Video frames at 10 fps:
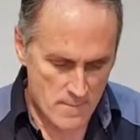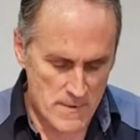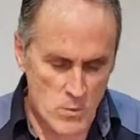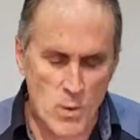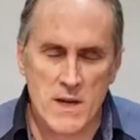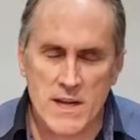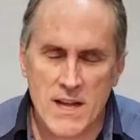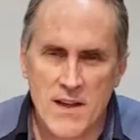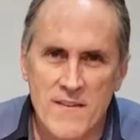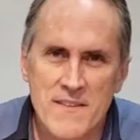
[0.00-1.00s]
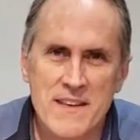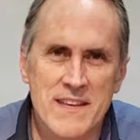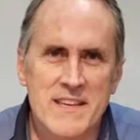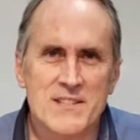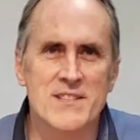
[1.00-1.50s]
Been working on
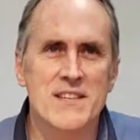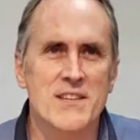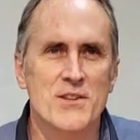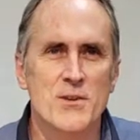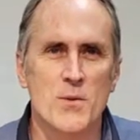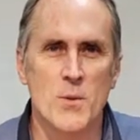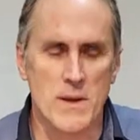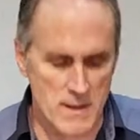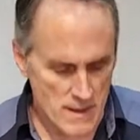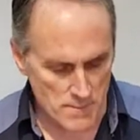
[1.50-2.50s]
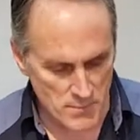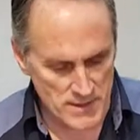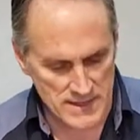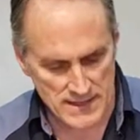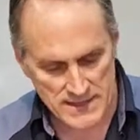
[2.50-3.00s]
the ECU,
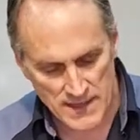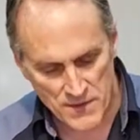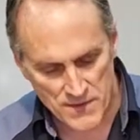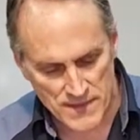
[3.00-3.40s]
putting that together.